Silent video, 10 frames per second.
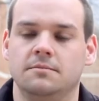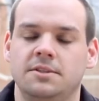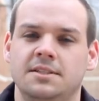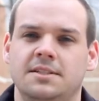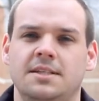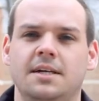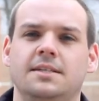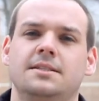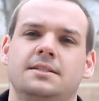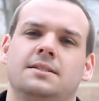Jesus
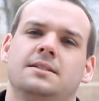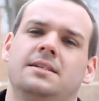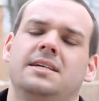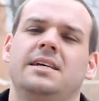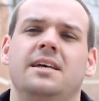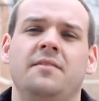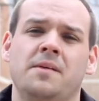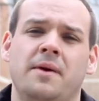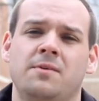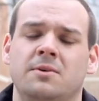says, "If
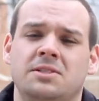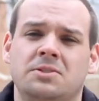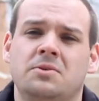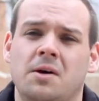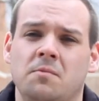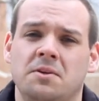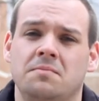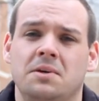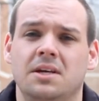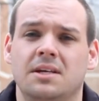anybody wants to come with
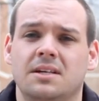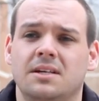me,